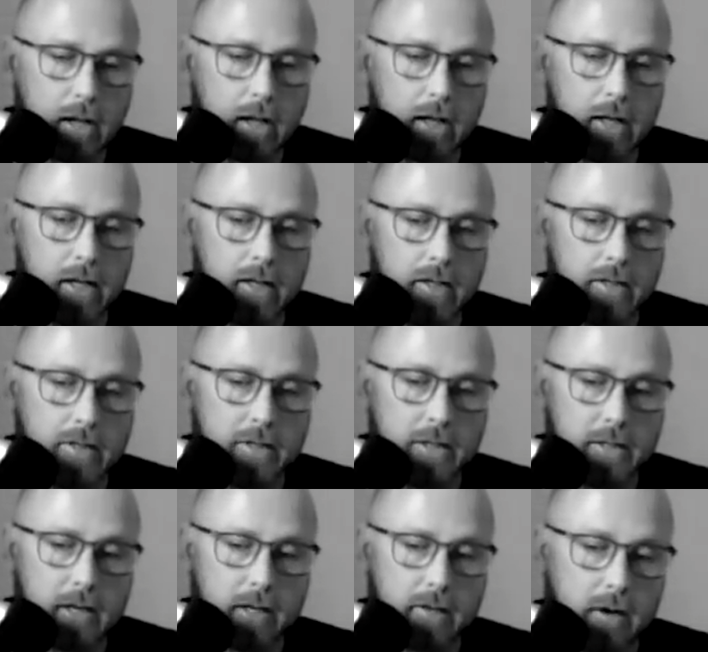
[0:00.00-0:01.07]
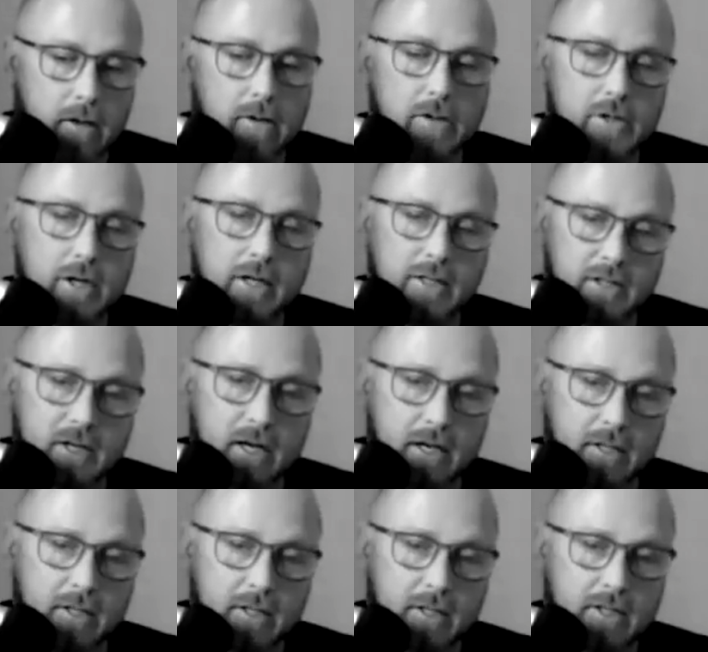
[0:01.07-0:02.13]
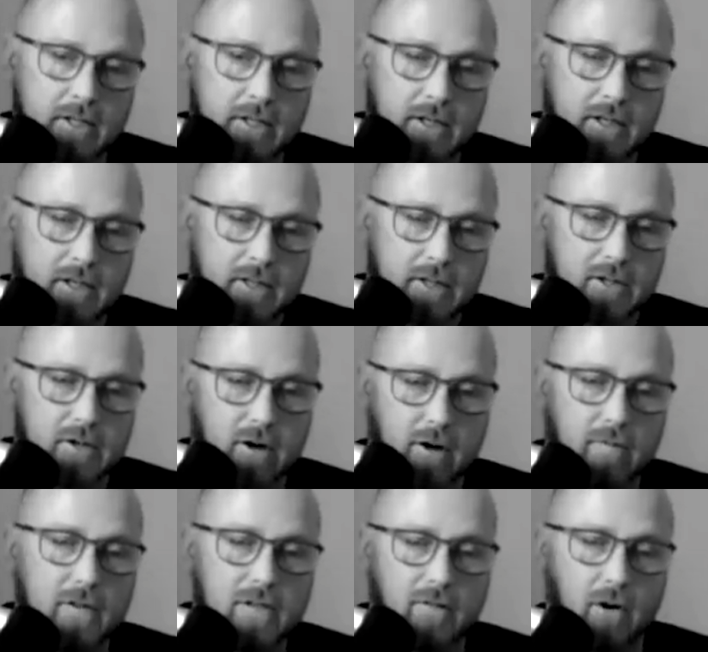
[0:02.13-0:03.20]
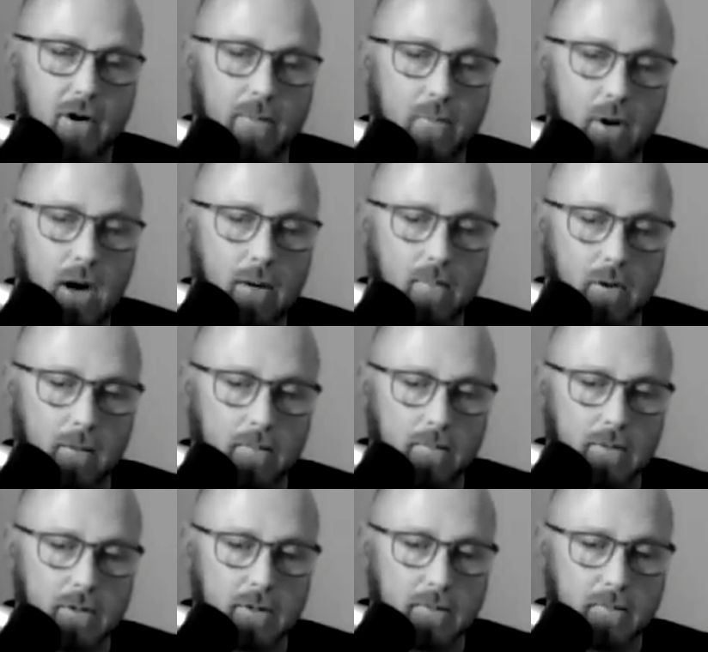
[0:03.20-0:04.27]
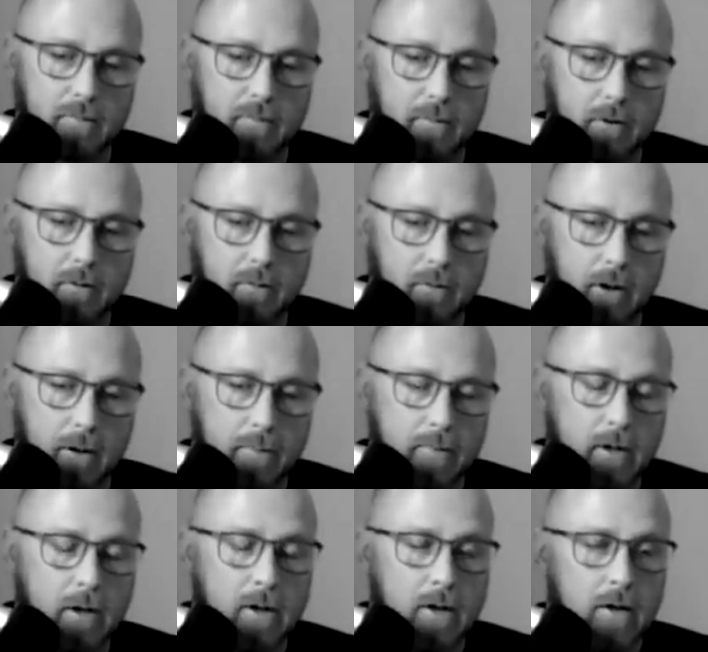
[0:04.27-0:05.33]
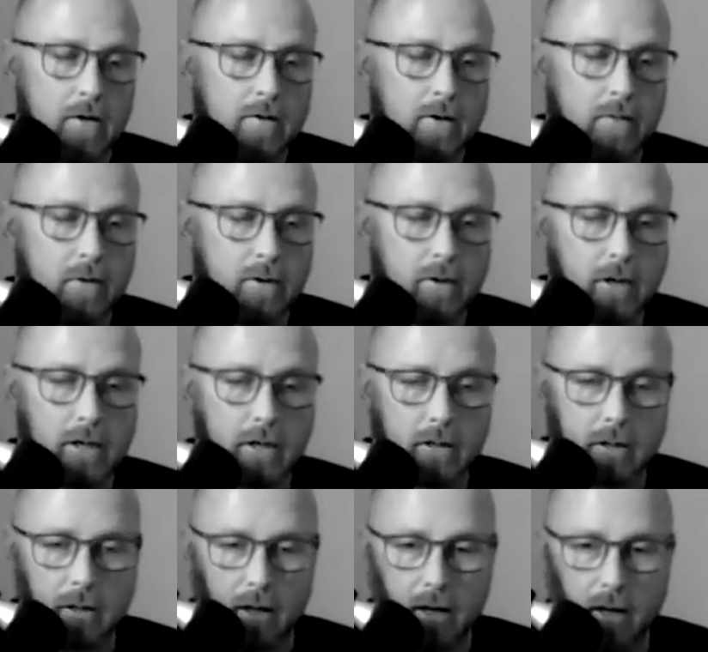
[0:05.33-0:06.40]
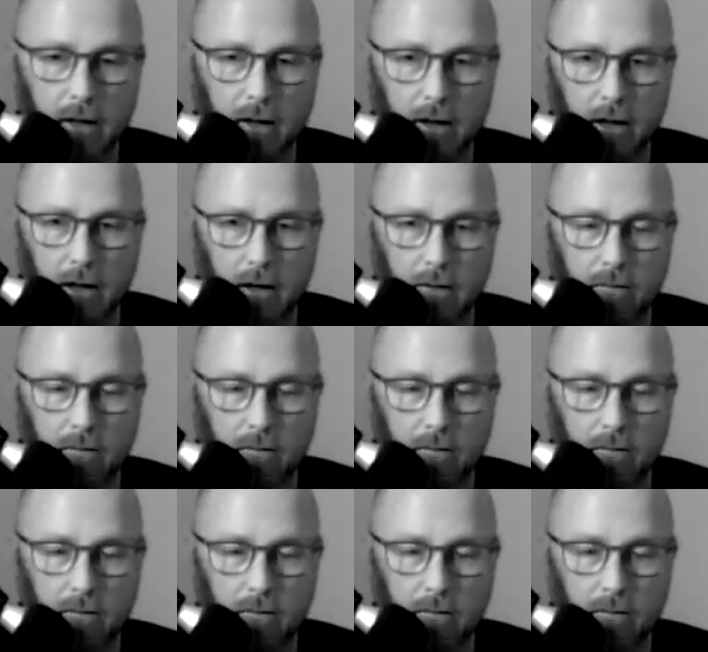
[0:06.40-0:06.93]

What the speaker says: is the technology exists to solve these very problems, right? So if you look at